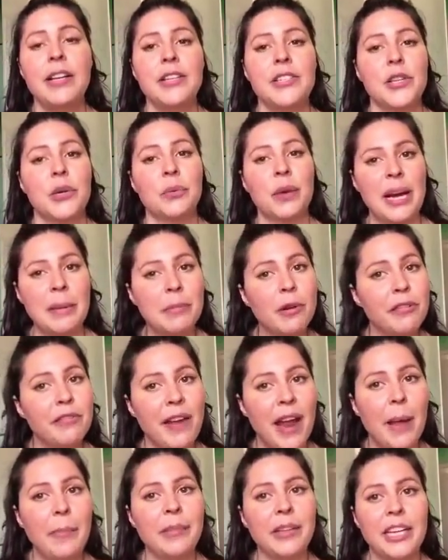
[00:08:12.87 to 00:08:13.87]
So Rainbow
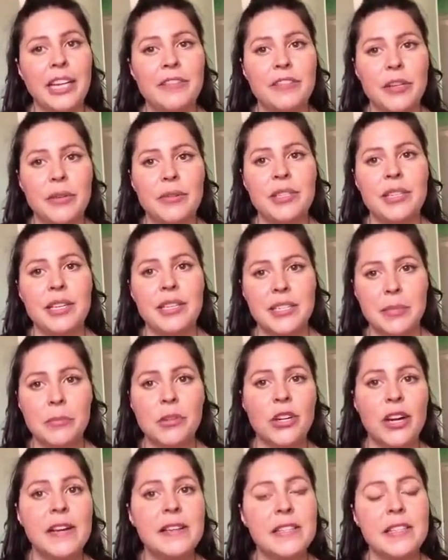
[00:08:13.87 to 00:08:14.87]
family, if you see some
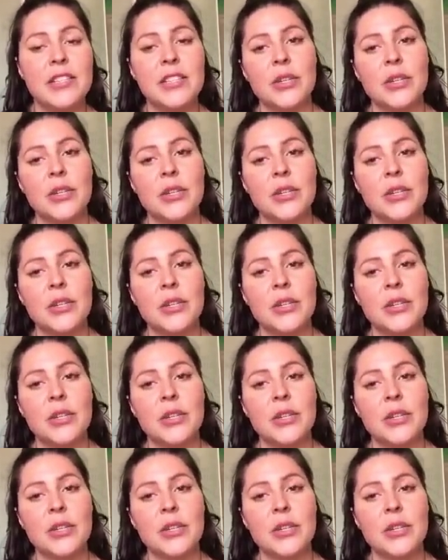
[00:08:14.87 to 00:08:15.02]
crazy